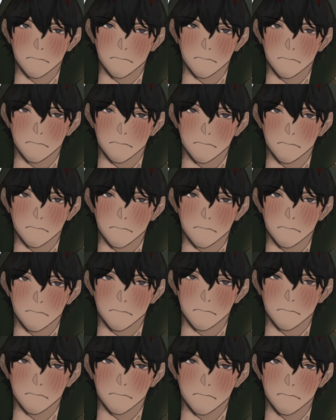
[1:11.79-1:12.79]

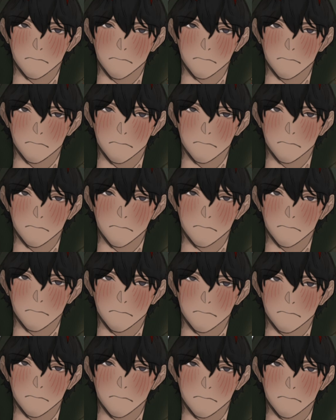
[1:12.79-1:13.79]

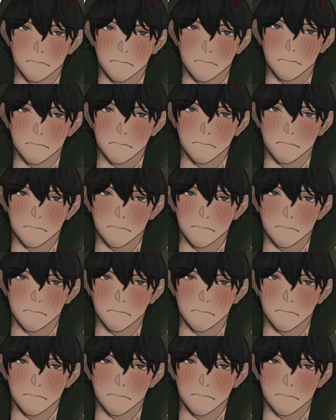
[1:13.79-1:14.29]
[no speech]